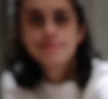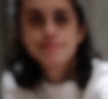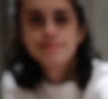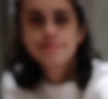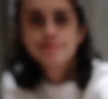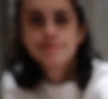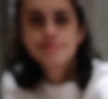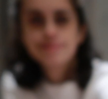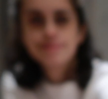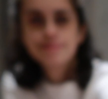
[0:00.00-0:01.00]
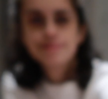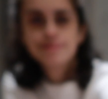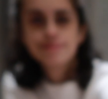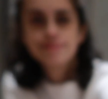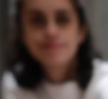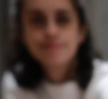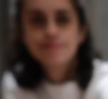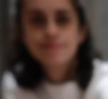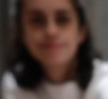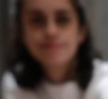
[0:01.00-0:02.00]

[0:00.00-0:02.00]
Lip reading: [no speech]